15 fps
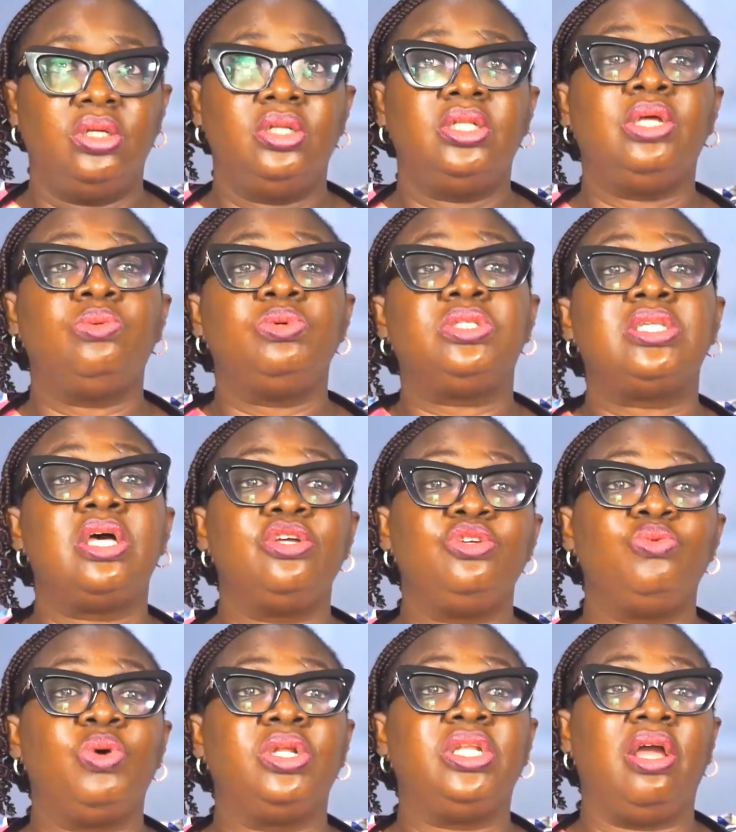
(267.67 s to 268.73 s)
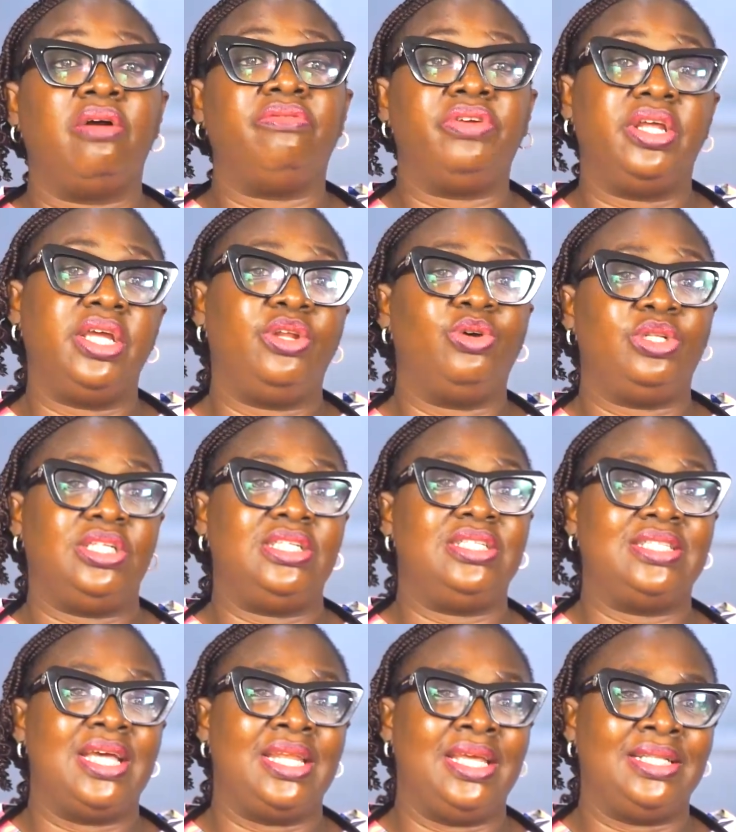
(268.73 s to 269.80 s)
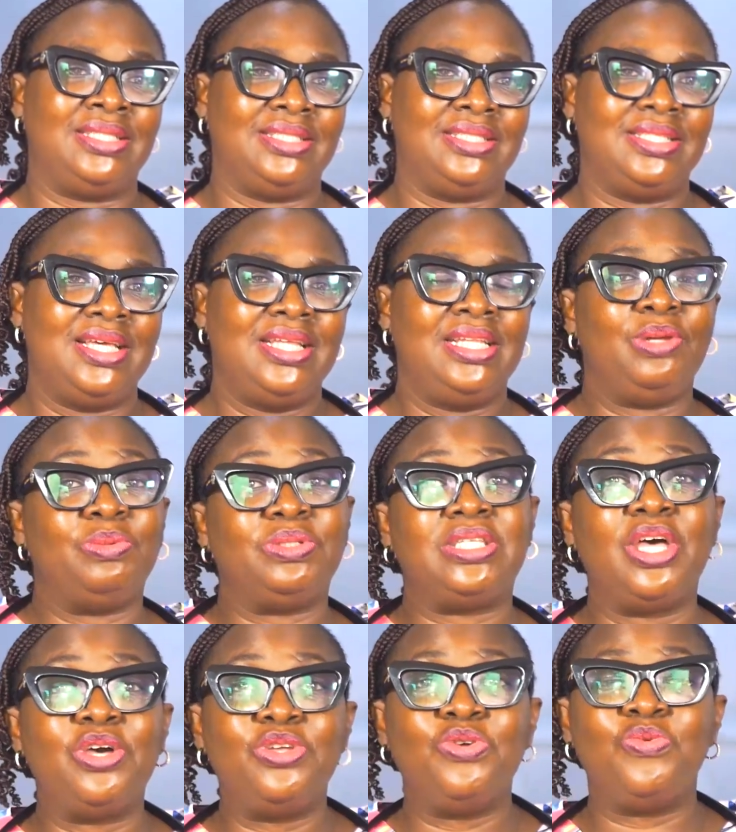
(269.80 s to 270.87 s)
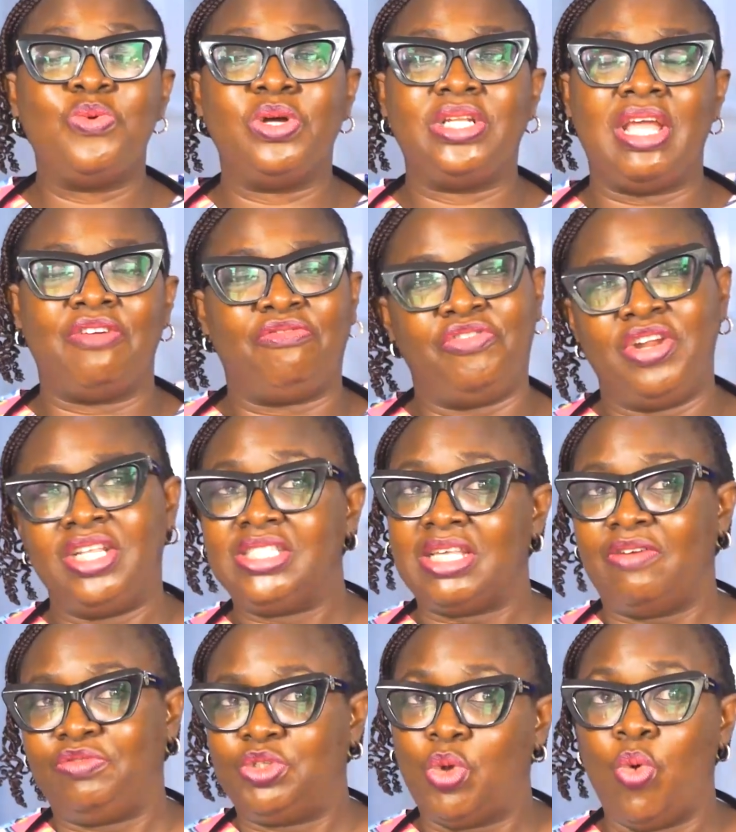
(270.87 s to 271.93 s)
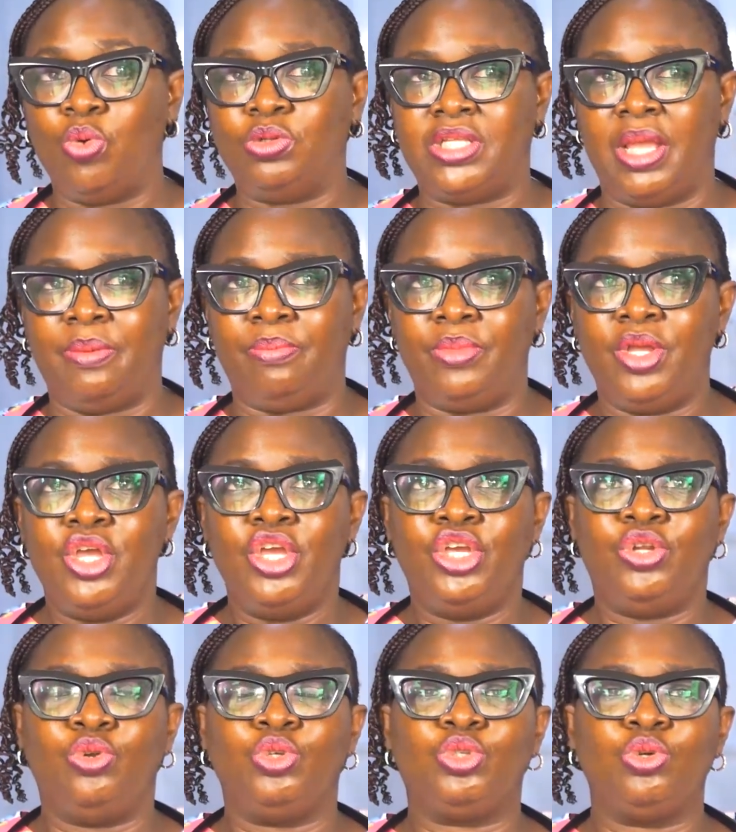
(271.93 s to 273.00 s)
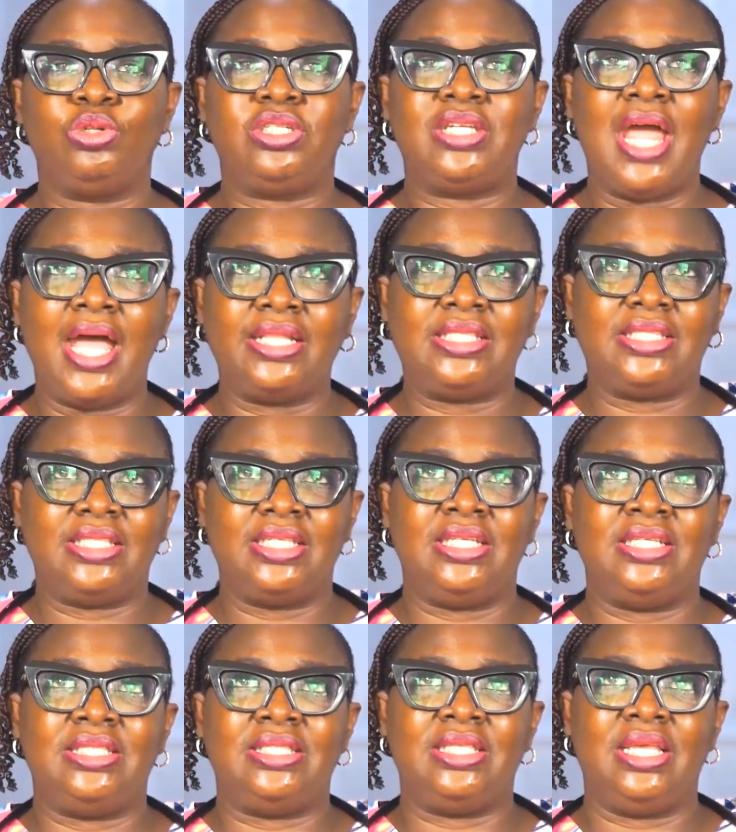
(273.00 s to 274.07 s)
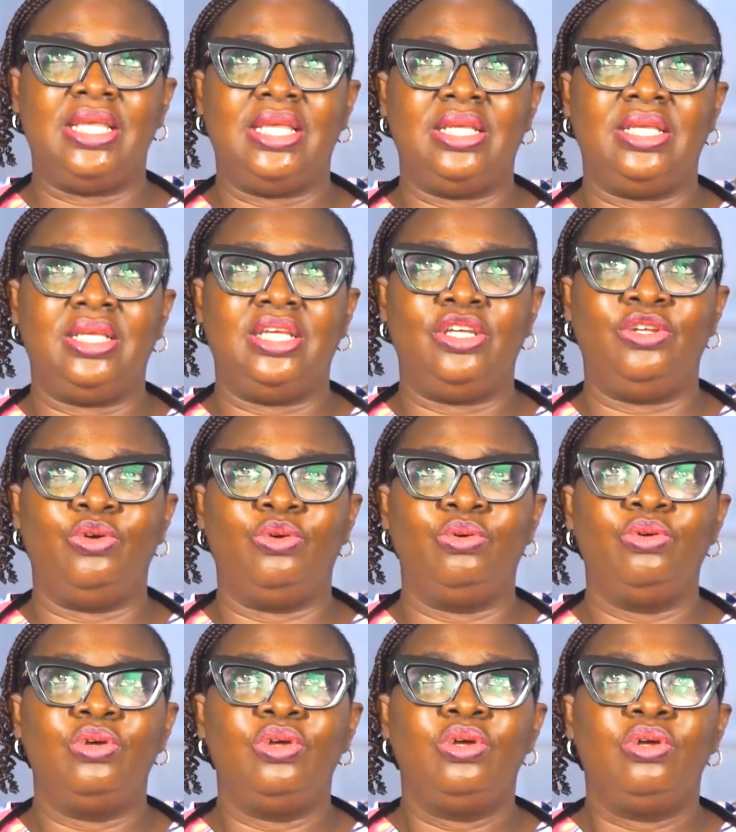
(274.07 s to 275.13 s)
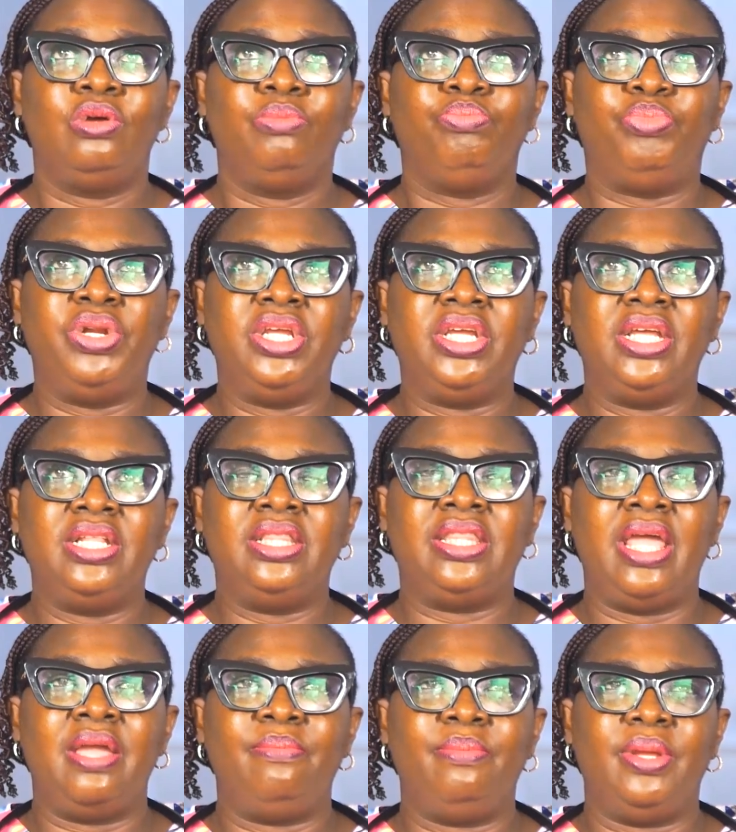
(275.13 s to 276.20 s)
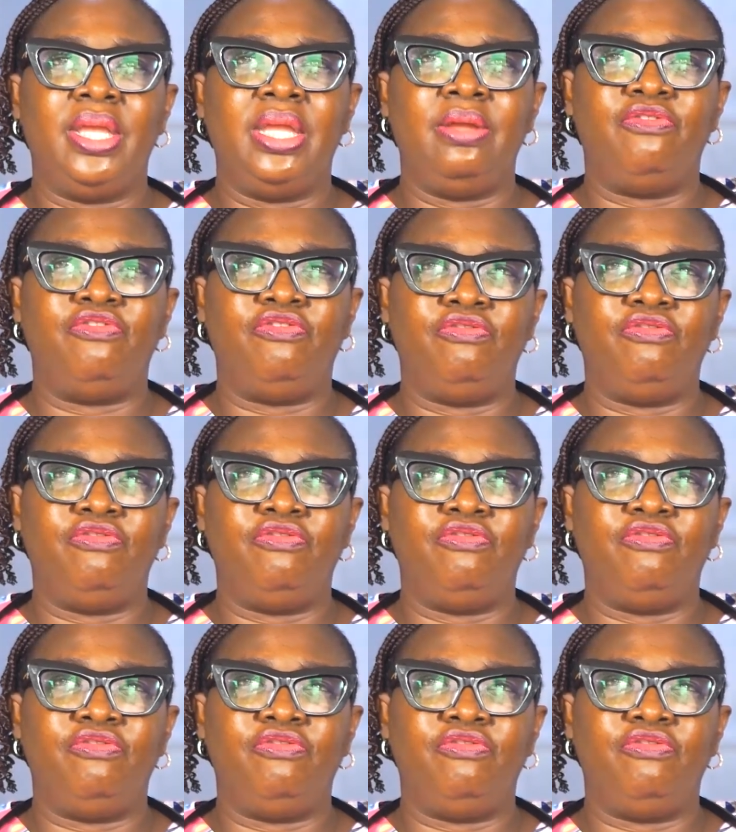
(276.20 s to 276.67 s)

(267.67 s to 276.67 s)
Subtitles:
they will tell you what they have read on the internet. They will tell you what their friends have told them. So that is, bringing them a